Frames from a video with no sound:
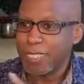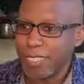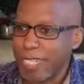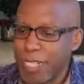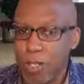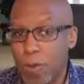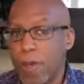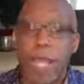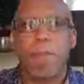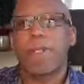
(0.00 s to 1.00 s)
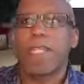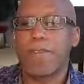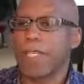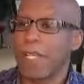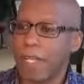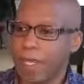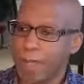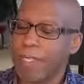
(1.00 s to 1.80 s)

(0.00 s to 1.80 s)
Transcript: just can't go, well, I believe in God.